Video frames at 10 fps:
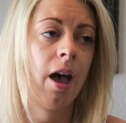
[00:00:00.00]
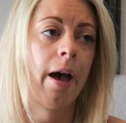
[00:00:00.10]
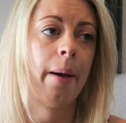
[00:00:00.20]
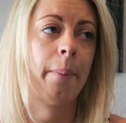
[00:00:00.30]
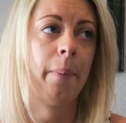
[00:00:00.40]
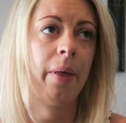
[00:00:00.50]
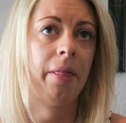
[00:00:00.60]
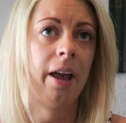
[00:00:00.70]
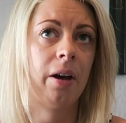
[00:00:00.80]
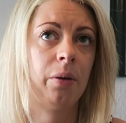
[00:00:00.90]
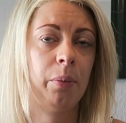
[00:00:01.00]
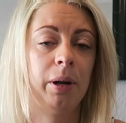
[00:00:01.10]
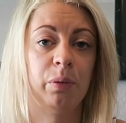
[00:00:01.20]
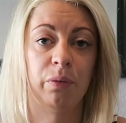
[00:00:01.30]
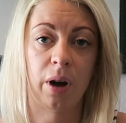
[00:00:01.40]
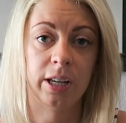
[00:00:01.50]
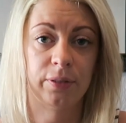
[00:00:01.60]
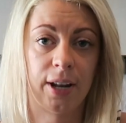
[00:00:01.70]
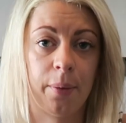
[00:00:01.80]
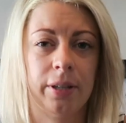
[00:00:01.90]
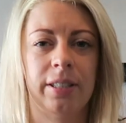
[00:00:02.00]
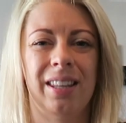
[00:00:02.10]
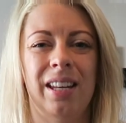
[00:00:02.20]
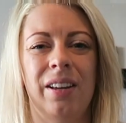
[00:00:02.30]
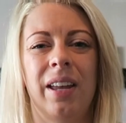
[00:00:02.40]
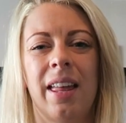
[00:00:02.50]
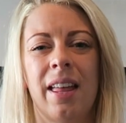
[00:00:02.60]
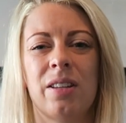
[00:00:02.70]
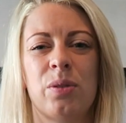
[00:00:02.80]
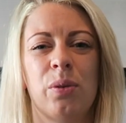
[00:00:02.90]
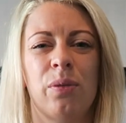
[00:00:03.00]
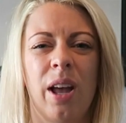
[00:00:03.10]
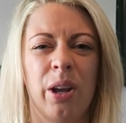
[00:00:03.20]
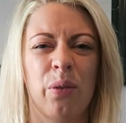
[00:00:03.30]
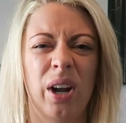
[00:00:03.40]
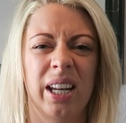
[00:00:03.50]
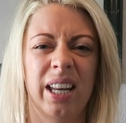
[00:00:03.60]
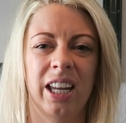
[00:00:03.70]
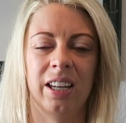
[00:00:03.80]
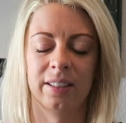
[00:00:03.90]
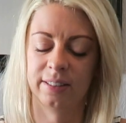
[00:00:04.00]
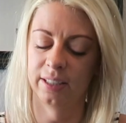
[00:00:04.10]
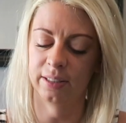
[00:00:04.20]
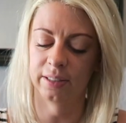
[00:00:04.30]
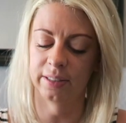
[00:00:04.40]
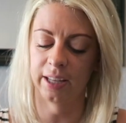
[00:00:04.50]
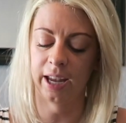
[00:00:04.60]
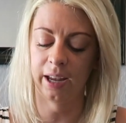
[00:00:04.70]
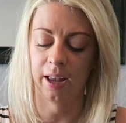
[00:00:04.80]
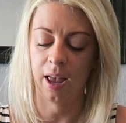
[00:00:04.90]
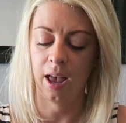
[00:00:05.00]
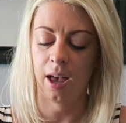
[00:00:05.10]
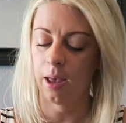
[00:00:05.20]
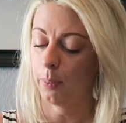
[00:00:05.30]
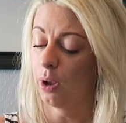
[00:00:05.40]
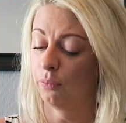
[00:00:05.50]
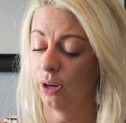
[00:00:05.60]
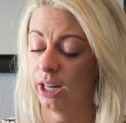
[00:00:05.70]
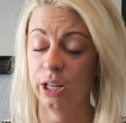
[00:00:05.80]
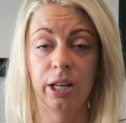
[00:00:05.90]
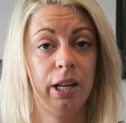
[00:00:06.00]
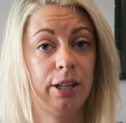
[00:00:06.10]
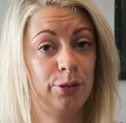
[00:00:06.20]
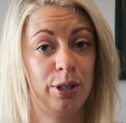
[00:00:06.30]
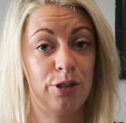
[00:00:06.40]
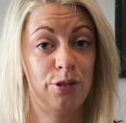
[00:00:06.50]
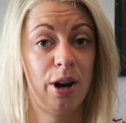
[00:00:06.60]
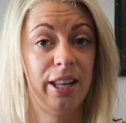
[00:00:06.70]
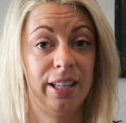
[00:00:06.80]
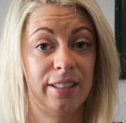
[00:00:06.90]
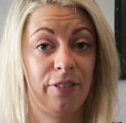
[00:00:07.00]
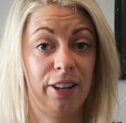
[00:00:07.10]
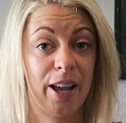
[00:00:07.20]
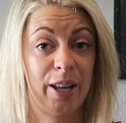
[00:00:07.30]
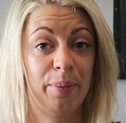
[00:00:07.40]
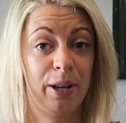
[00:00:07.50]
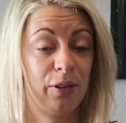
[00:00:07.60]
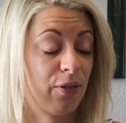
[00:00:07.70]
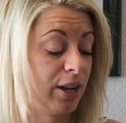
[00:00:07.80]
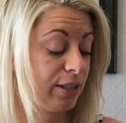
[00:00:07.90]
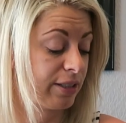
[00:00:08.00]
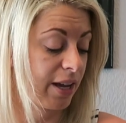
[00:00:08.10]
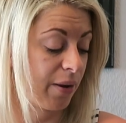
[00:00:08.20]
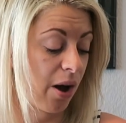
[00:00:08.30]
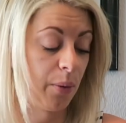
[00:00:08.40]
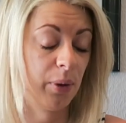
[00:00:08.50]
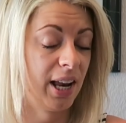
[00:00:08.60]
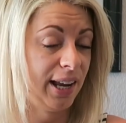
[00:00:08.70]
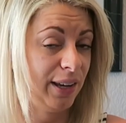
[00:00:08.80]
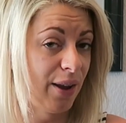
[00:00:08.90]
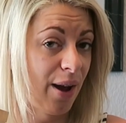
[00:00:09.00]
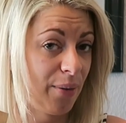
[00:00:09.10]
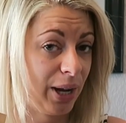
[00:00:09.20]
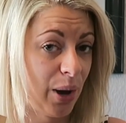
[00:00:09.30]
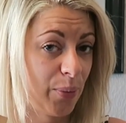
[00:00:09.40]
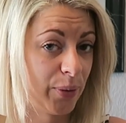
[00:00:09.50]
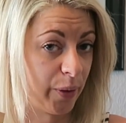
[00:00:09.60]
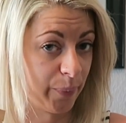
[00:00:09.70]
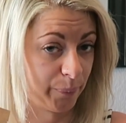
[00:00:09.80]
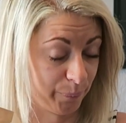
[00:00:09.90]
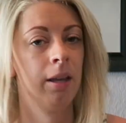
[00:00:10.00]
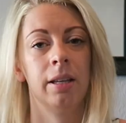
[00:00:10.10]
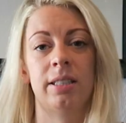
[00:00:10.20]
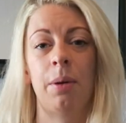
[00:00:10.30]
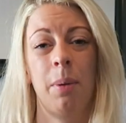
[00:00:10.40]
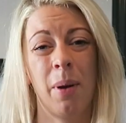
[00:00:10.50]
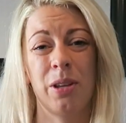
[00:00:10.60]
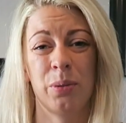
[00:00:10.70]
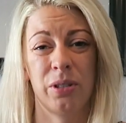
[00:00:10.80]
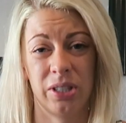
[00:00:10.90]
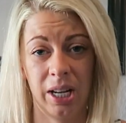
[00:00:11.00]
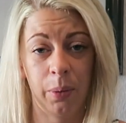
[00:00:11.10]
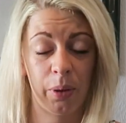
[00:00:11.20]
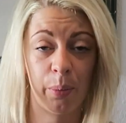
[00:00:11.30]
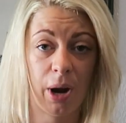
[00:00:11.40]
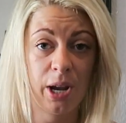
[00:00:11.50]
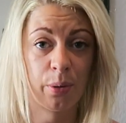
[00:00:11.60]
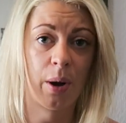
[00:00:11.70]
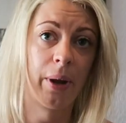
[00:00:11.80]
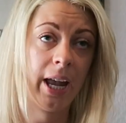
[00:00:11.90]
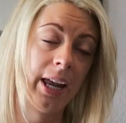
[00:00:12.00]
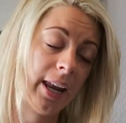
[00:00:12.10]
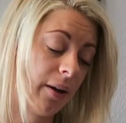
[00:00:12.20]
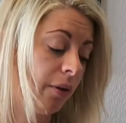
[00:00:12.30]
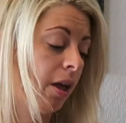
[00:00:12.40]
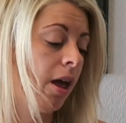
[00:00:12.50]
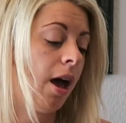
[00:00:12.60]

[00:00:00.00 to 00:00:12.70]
um, they are not made with rice flour so they don't get that sort of like grainy consistency. But I'm really intrigued to try these. I think they're going to be good fun so I will let you know how I get on with them. So we might as well just stick with the bread while we're here now.